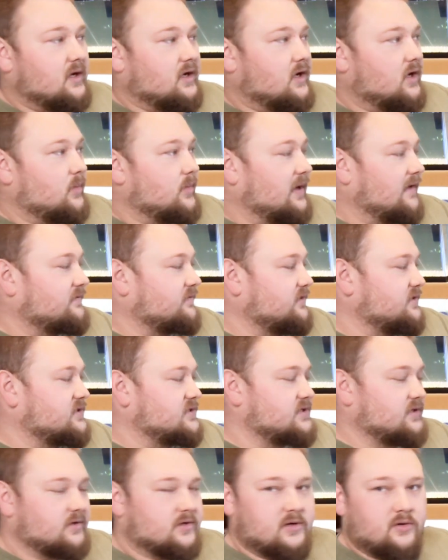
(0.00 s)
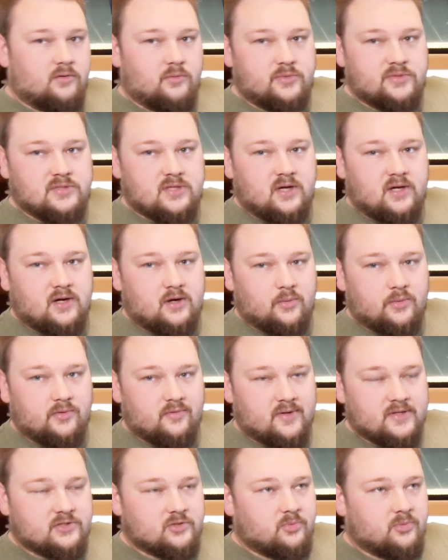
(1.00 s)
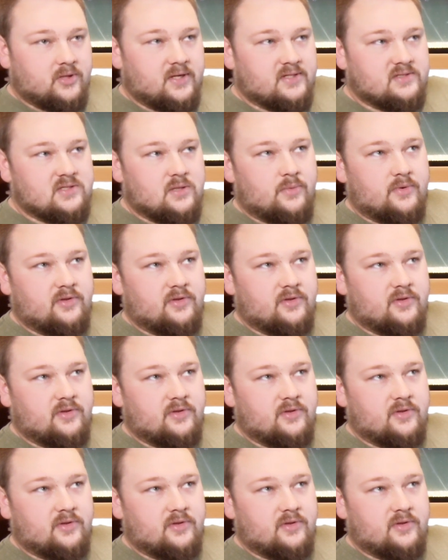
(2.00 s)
After the silicone was cut out with razor blades,